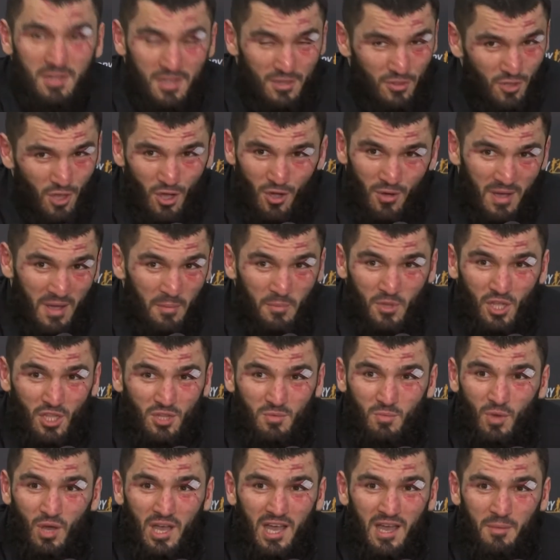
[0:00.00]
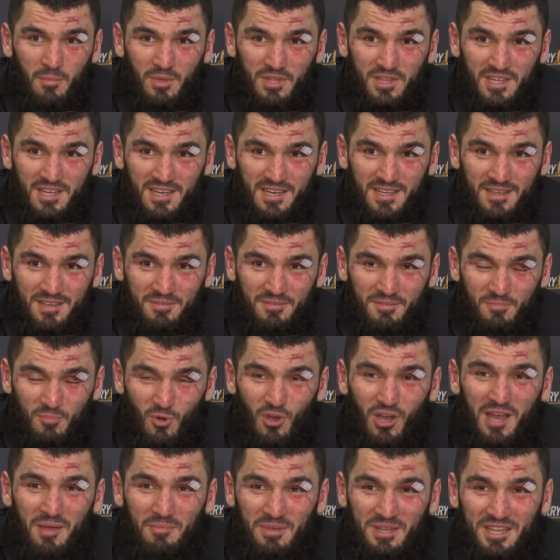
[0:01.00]
No, I'm not Muhammad Ali.
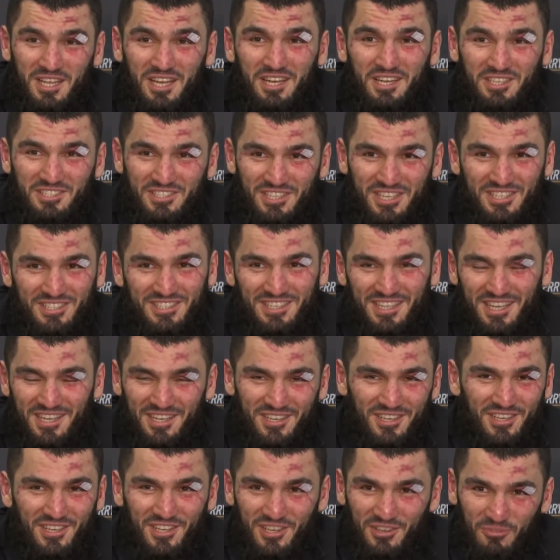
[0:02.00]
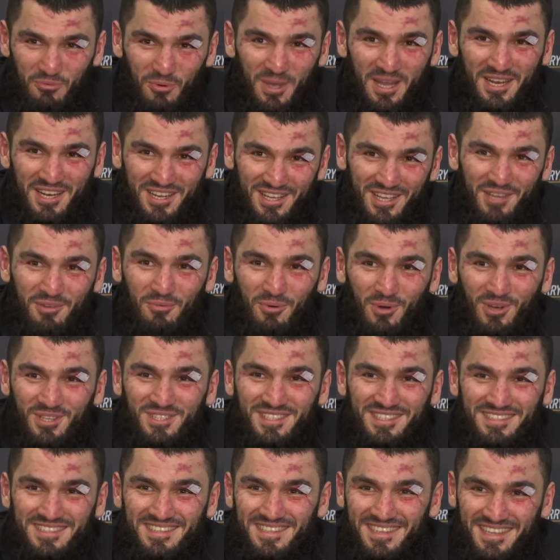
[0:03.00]
Muhammad Ali says like when he
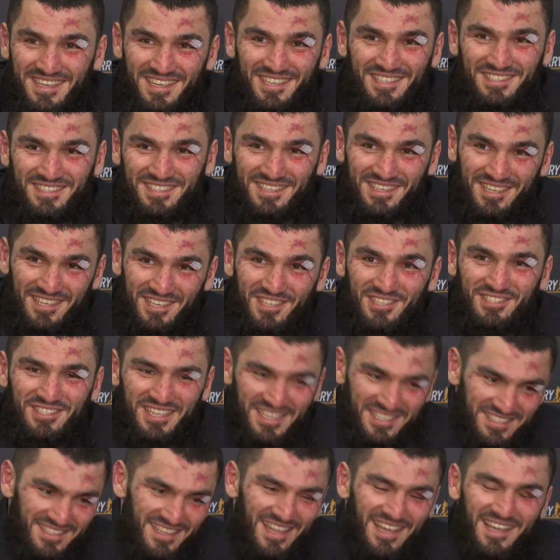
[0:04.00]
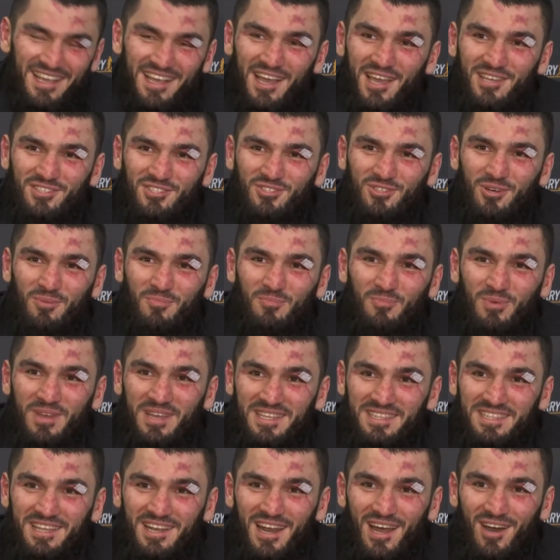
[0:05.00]
won, he, he says like I stop
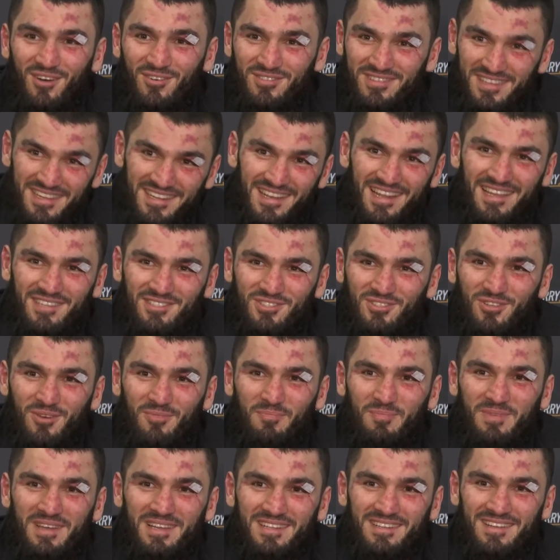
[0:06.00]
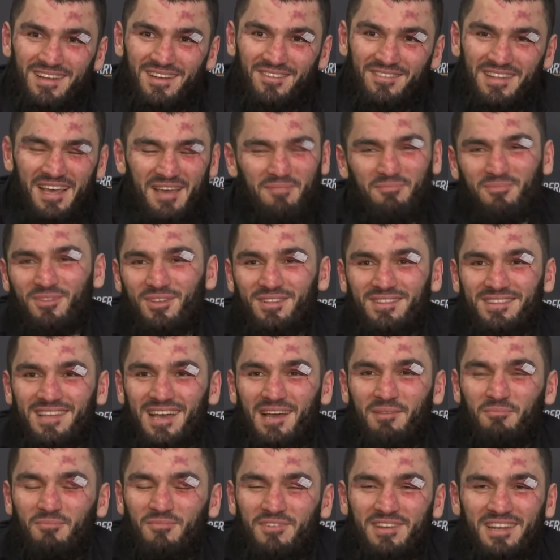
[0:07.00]
eight round and I stop eight round. I'm not.
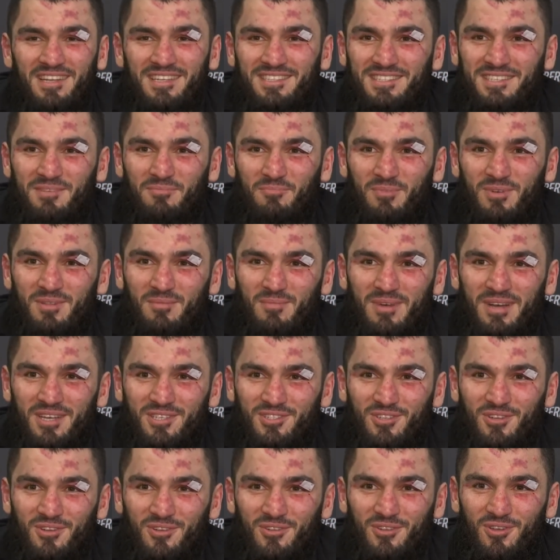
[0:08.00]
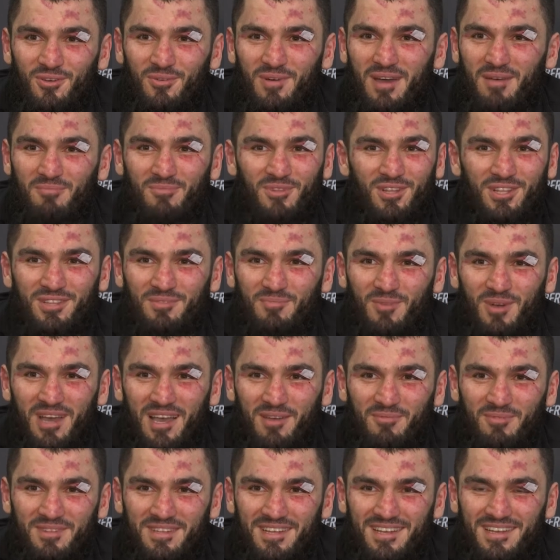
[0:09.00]
I'm very simple boxer. You know, I'm not
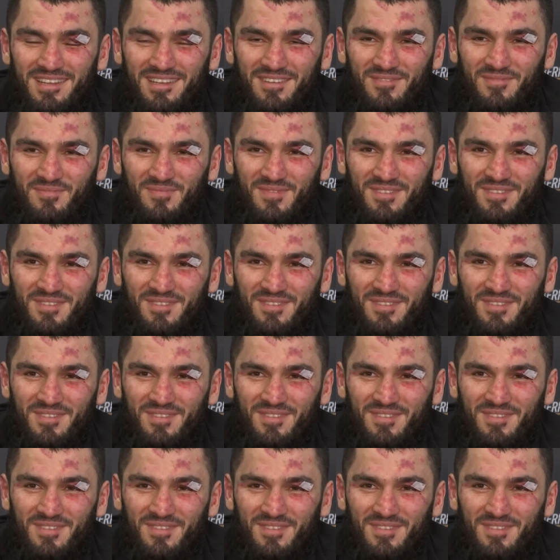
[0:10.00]
Muhammad Ali.